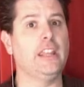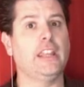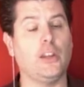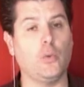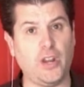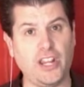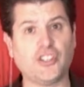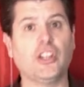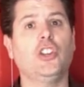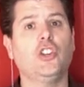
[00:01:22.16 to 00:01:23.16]
in
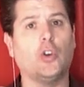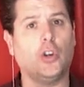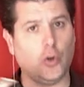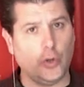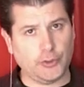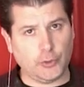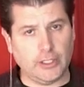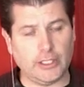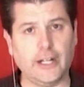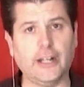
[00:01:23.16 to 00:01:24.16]
which you're going to
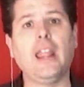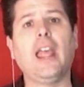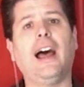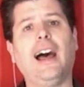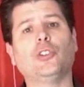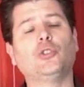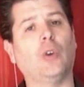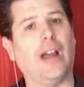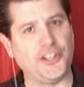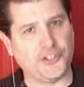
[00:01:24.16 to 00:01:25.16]
learn how to
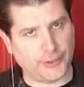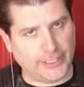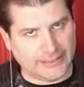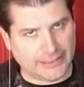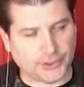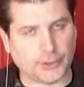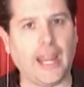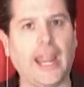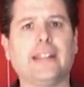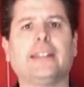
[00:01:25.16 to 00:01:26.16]
unthread the
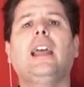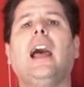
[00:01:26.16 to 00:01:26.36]
thread,